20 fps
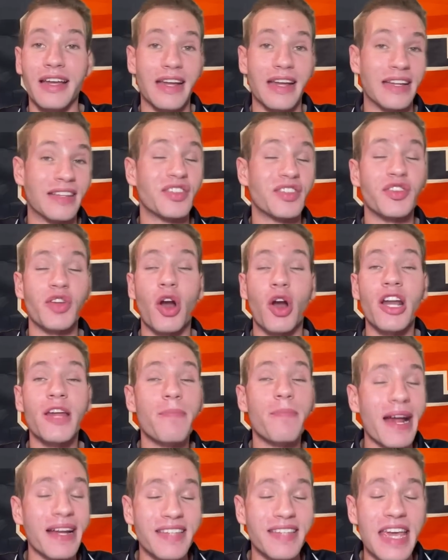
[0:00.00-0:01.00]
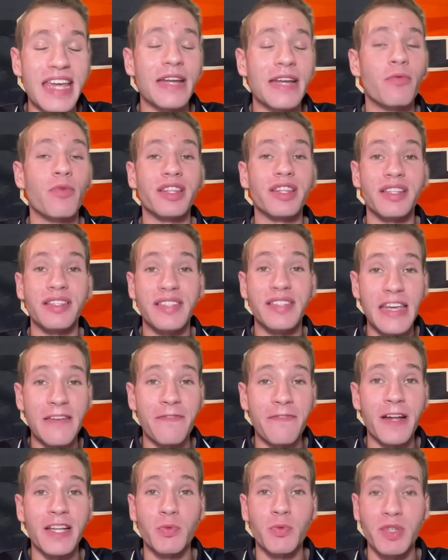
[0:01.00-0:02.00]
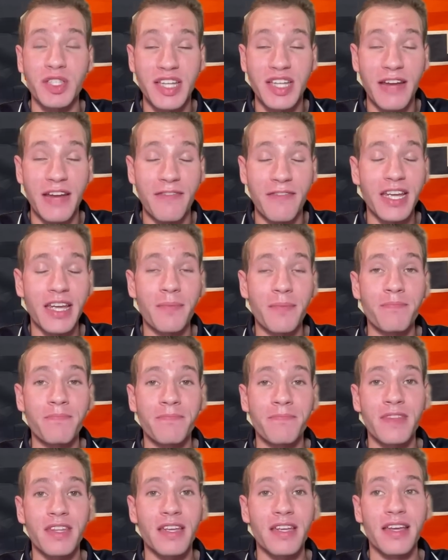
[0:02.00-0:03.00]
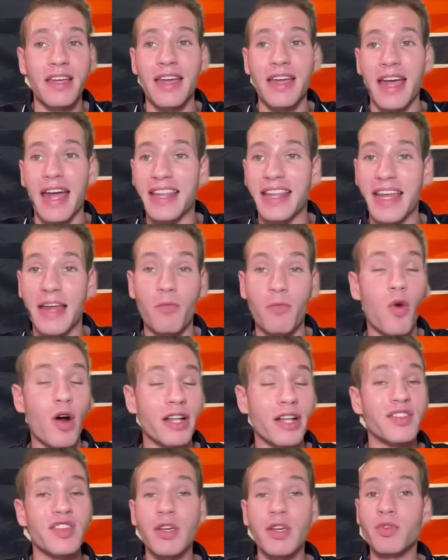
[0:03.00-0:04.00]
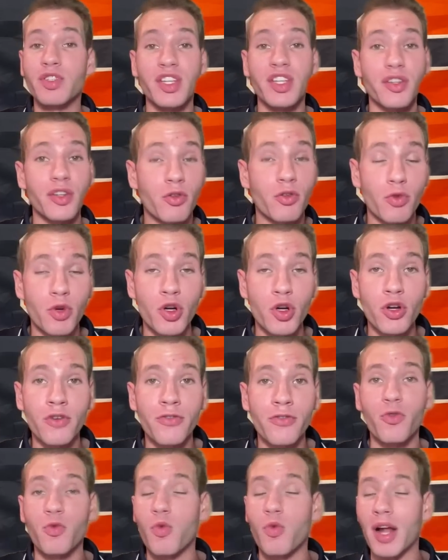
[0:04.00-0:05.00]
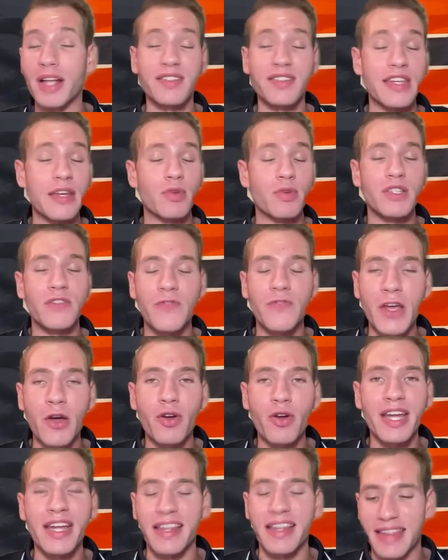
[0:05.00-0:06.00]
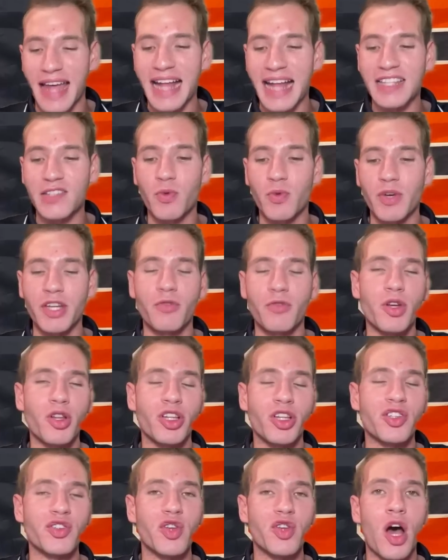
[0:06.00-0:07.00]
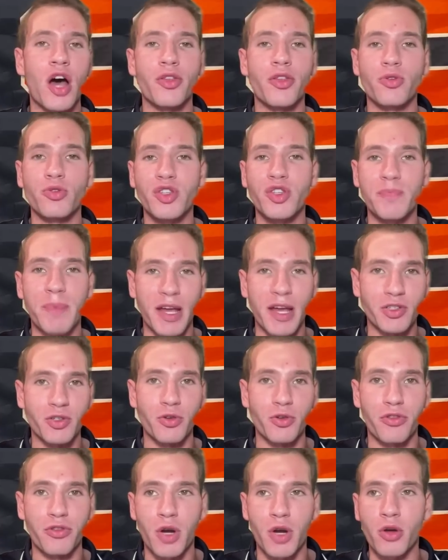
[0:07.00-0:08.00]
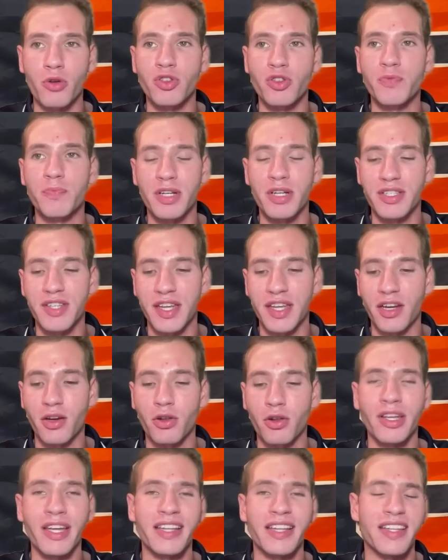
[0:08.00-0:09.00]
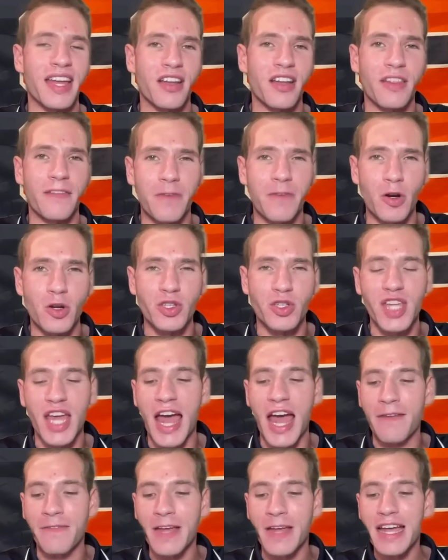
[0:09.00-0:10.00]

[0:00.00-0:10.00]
It started by taking what the defense was giving him. And then once he was in the groove, once he was feeling it, that's when you really saw those special throws, particularly at the end of the first half